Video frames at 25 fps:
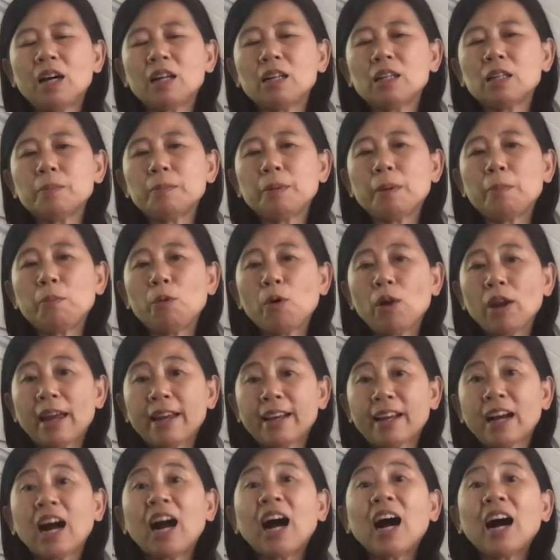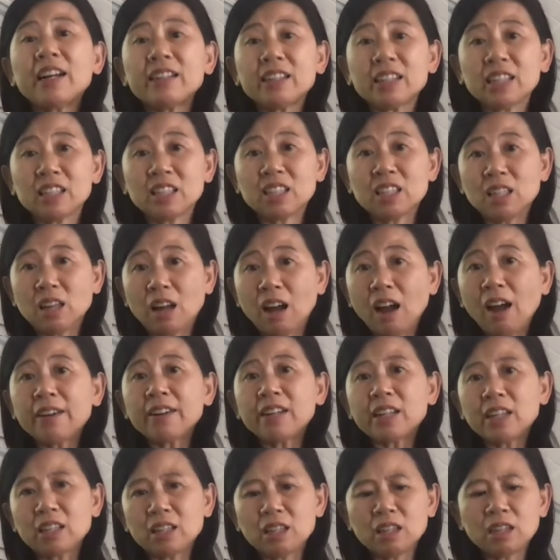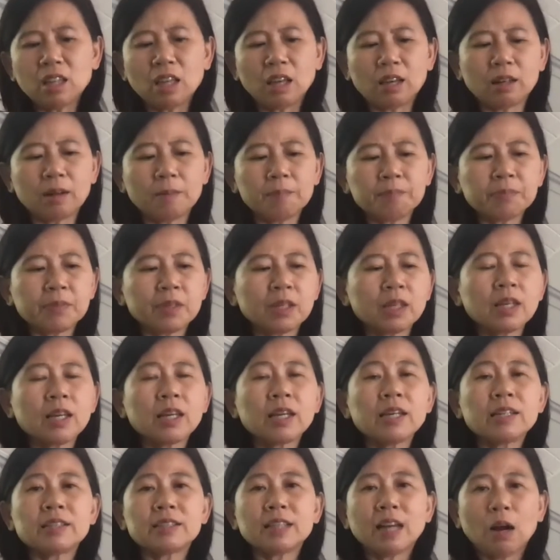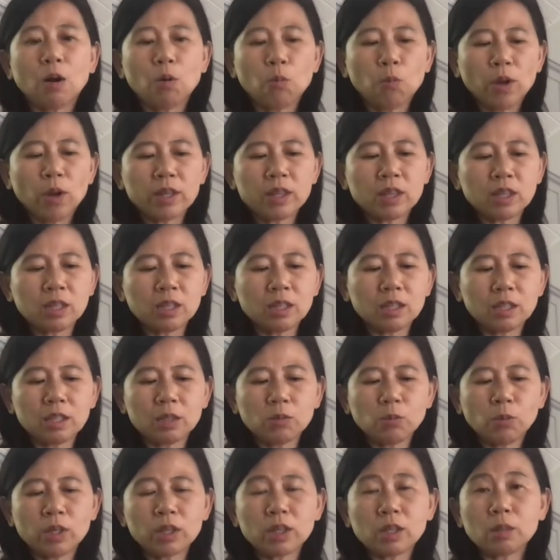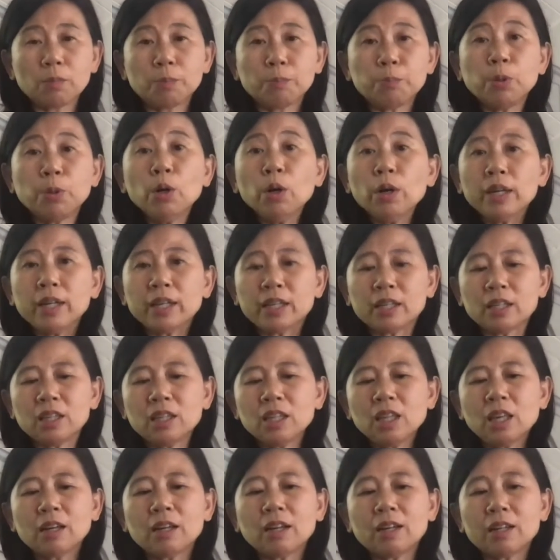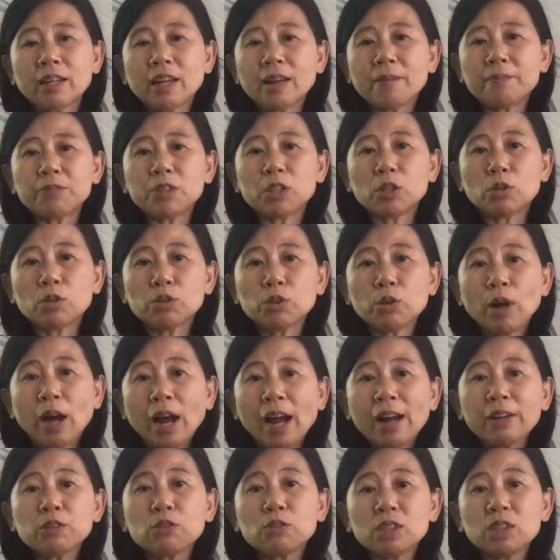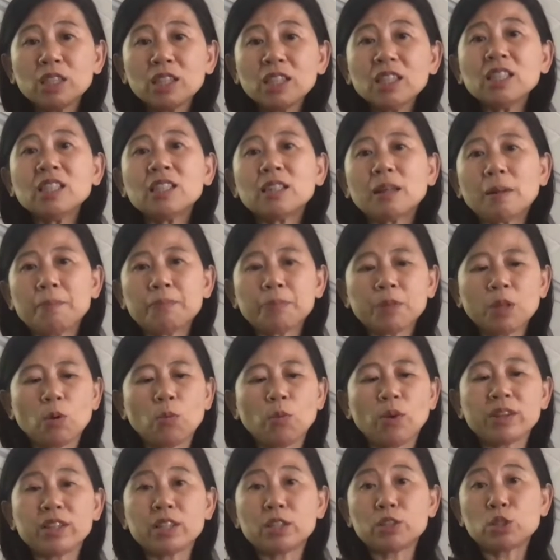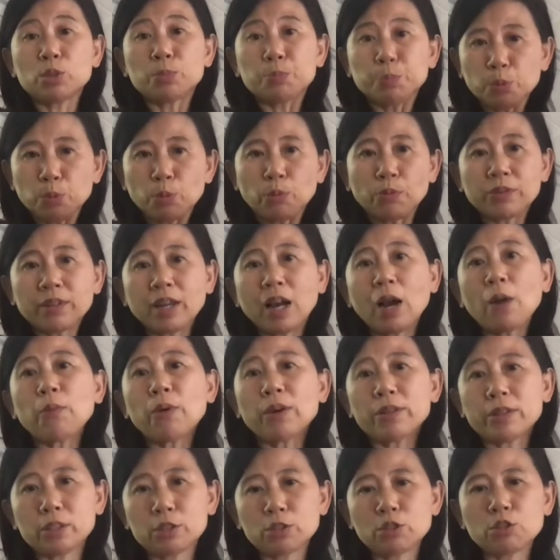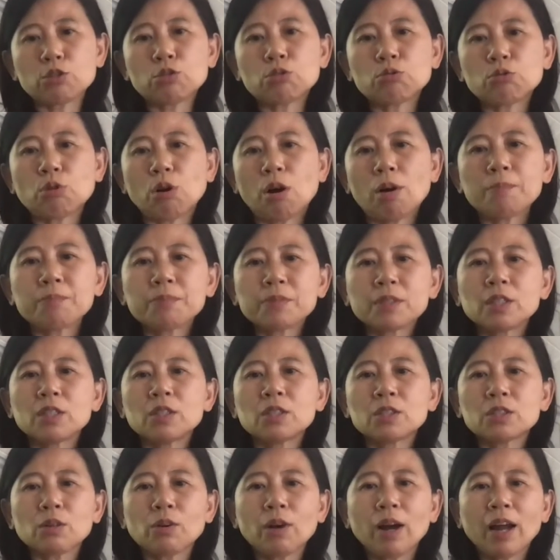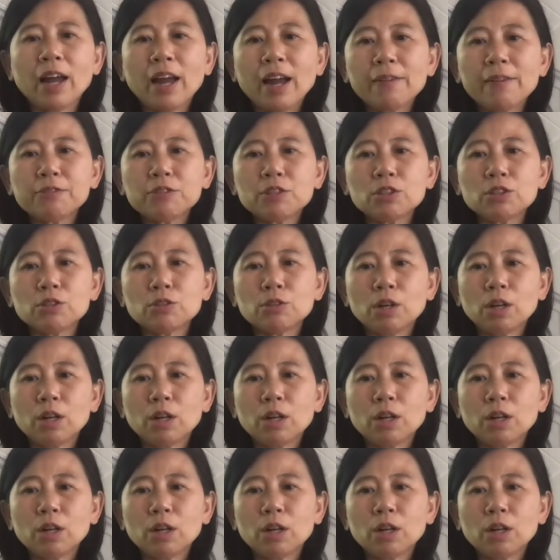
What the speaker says: bit more like a honey thick. Now with the pudding thick, again, you have to eat it with a spoon, not with a straw. So I have to